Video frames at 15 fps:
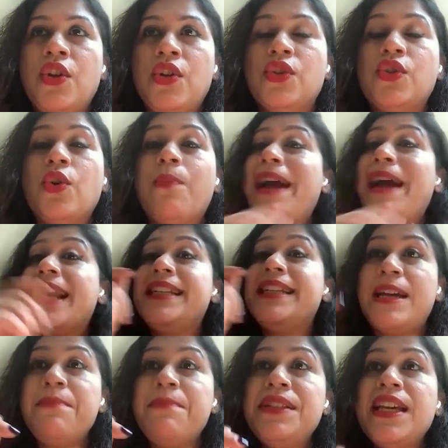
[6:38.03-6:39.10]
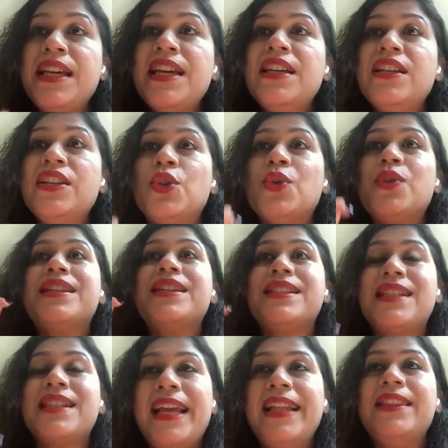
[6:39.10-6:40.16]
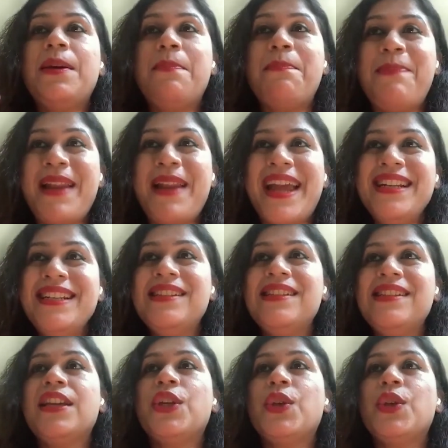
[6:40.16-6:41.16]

So by attempting to design the blends,